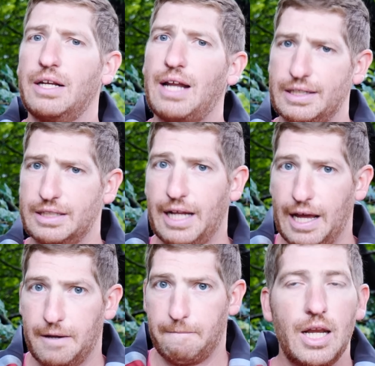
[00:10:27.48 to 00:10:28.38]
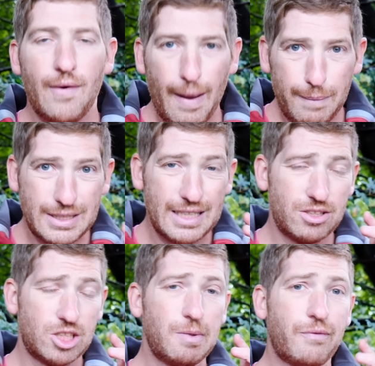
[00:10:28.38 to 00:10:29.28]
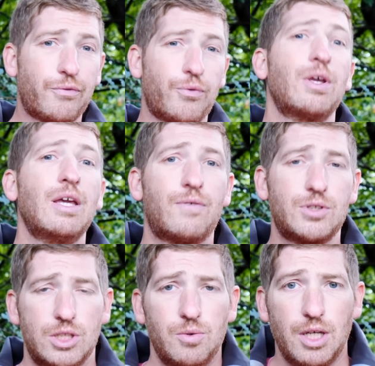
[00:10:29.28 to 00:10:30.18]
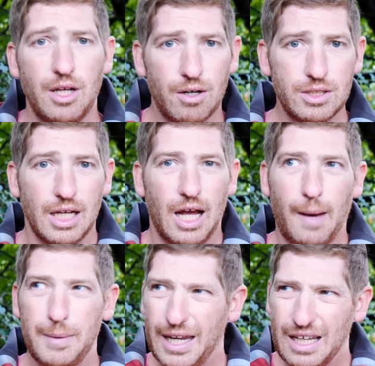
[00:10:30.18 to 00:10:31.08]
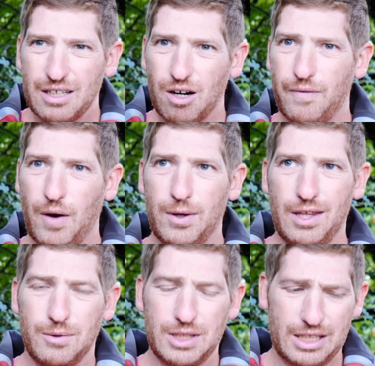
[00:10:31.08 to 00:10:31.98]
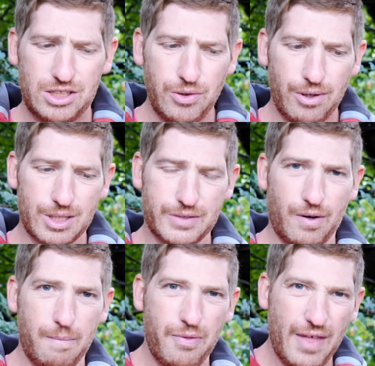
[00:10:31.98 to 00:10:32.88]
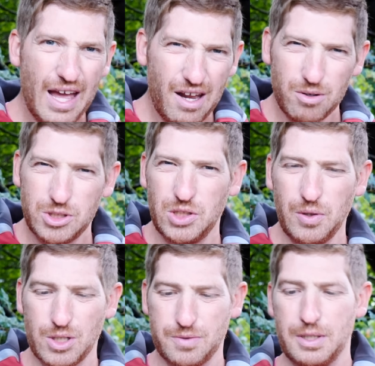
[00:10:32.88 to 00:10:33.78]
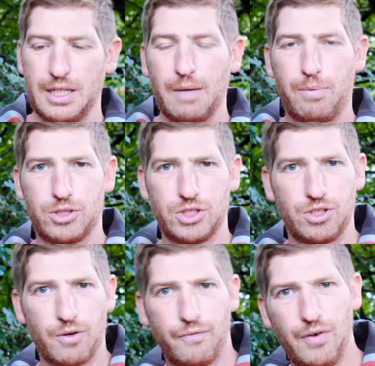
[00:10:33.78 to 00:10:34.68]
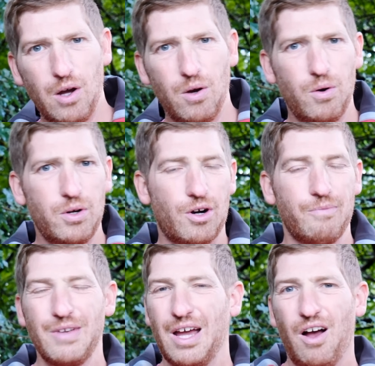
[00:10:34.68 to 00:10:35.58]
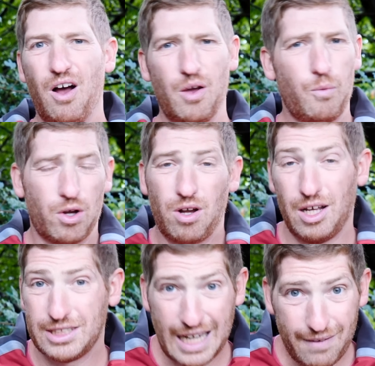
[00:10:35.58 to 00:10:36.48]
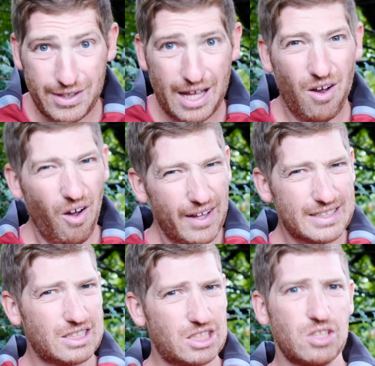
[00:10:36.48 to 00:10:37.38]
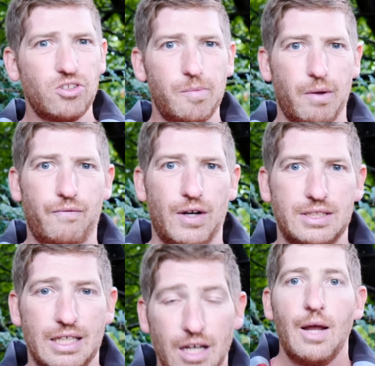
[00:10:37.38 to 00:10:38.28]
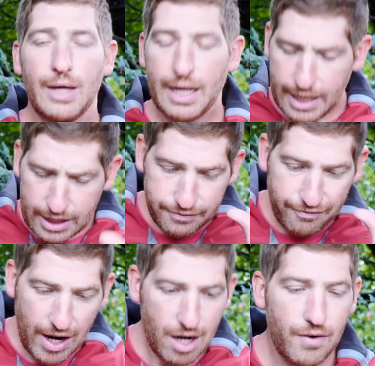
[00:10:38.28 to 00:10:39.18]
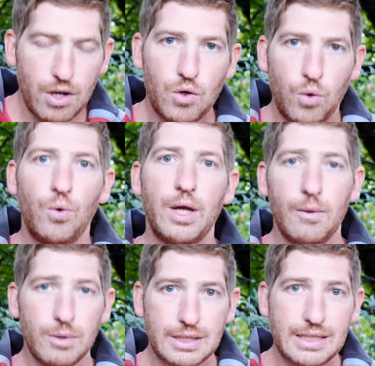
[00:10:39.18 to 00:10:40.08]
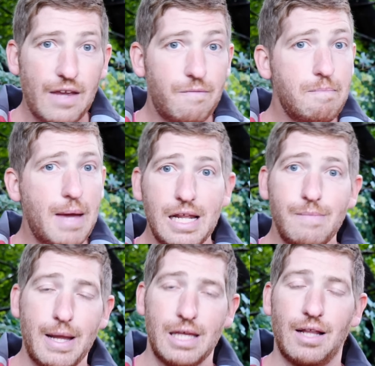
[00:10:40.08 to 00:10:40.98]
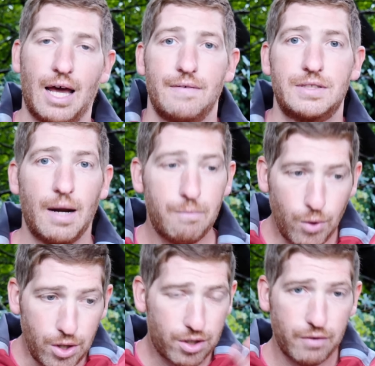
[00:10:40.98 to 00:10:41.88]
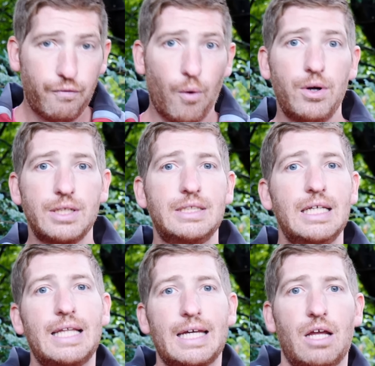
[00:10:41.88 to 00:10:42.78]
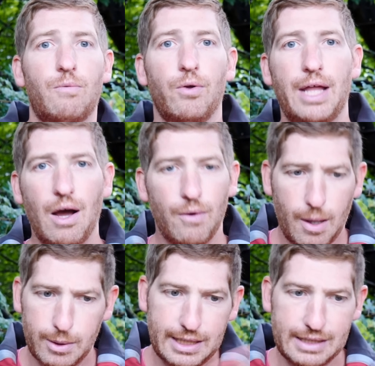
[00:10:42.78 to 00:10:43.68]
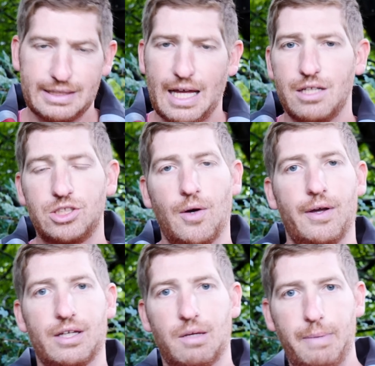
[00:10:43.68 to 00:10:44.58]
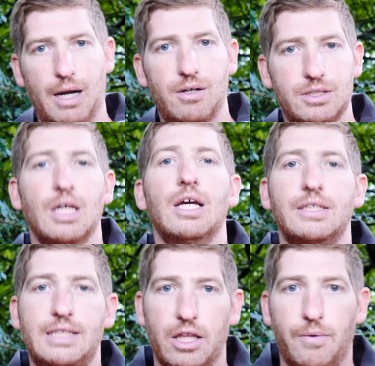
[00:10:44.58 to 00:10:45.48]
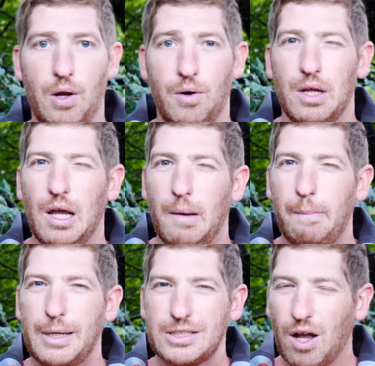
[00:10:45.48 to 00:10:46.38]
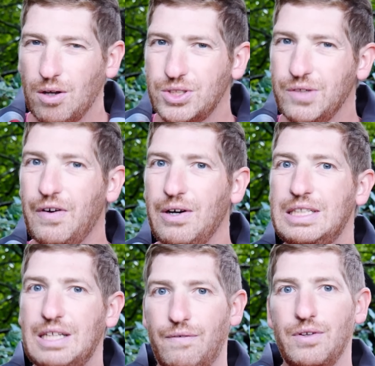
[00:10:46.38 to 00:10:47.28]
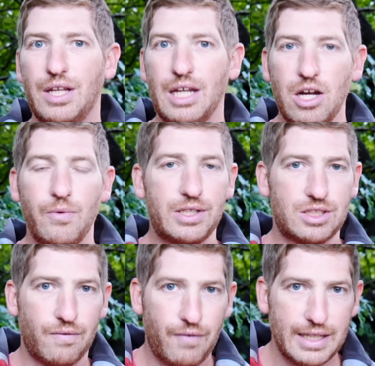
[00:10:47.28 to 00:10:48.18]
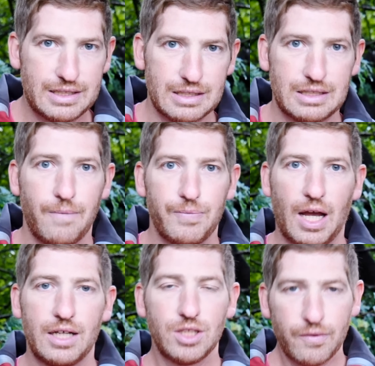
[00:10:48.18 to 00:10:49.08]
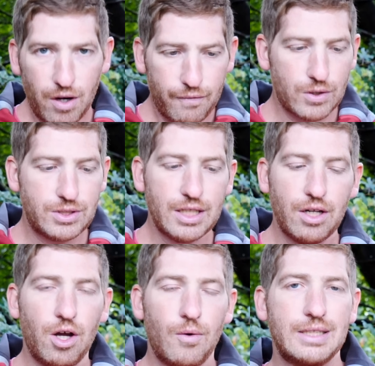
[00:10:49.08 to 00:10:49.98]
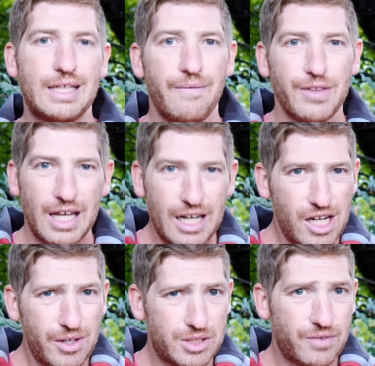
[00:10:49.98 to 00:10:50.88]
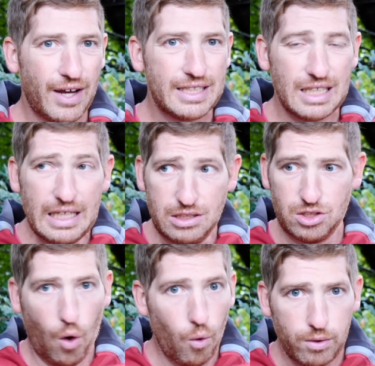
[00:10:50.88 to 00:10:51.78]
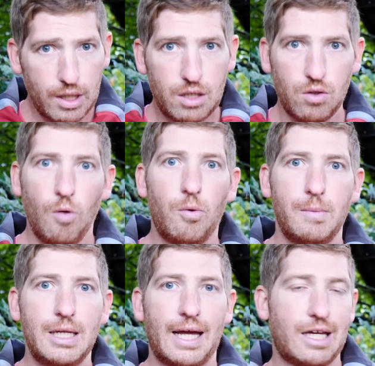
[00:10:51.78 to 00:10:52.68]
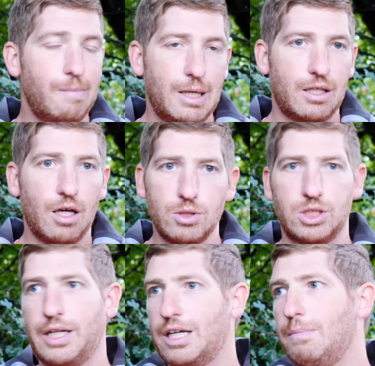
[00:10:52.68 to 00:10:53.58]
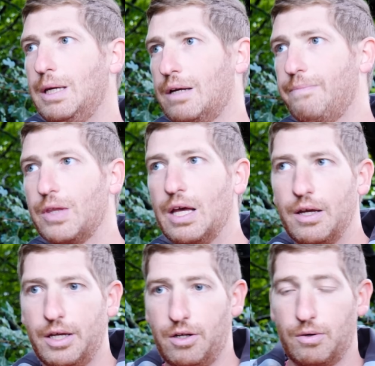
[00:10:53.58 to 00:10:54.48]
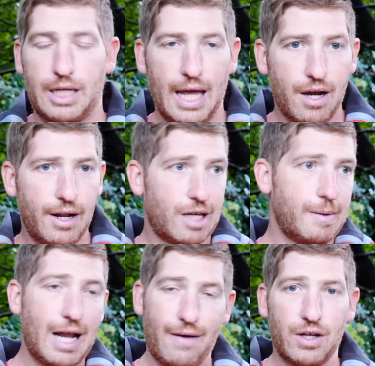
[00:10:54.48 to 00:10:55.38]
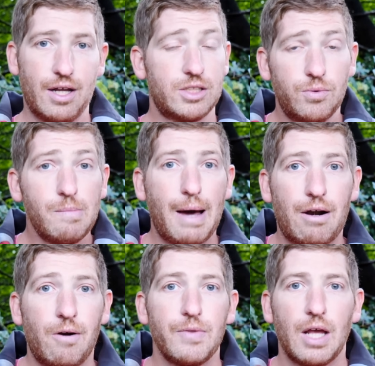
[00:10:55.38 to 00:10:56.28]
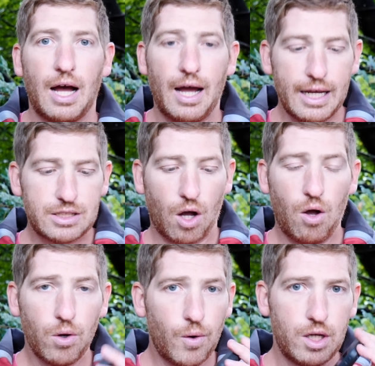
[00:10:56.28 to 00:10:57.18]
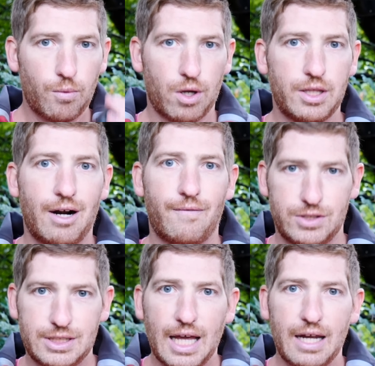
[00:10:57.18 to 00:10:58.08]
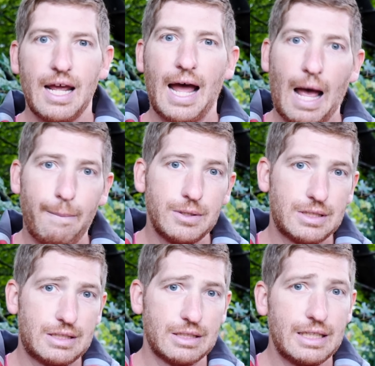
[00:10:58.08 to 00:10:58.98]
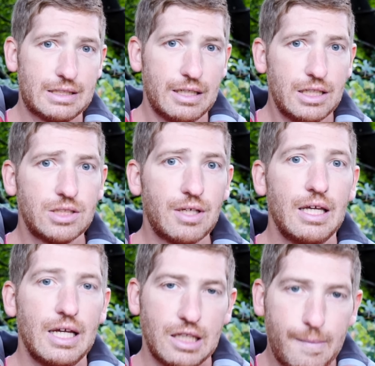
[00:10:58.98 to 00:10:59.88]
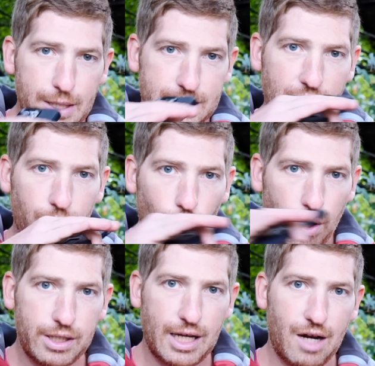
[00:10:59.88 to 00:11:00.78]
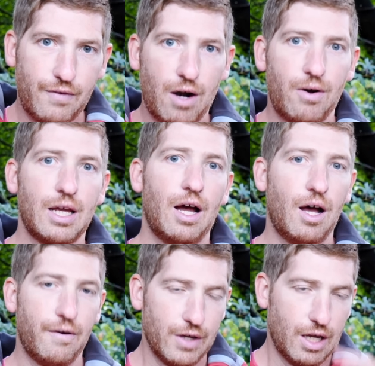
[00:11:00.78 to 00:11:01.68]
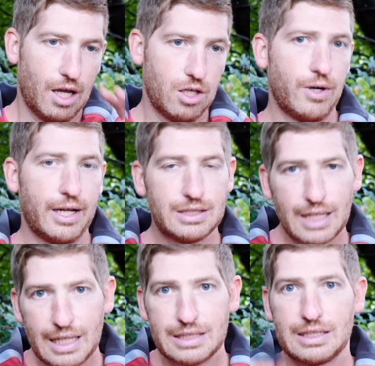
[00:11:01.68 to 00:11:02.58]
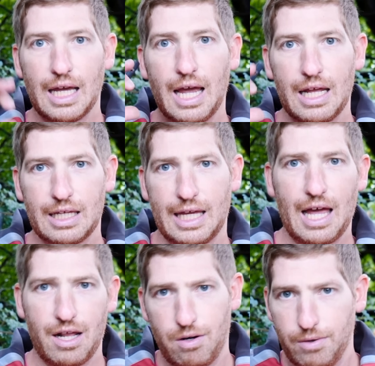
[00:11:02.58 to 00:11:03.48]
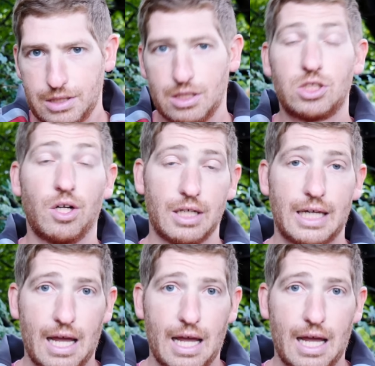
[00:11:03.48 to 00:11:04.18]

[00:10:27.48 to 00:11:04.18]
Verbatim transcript: not today. Now, Apple says this will be free for two years, uh, but they didn't clarify whether that was like two years from then or two years from the date of purchase of your phone or uh, what it'll cost after that, all that's just a little bit fuzzy. Now again, it is very, very cool and it will save many, many lives. And I'm really looking forward to seeing that get rolled out and I will test that and show how that compares down the road but it's also very different than inReach devices. Uh, so the very first thing to note is that an inReach device is totally global, meaning I can be in the ocean, I can be in you know, Canada, I can be in Africa, it doesn't really matter. Uh, it's all going to work there. Versus again, Apple's is at least initially limited to that one kind of area of United States and Canada, or at least a chunk of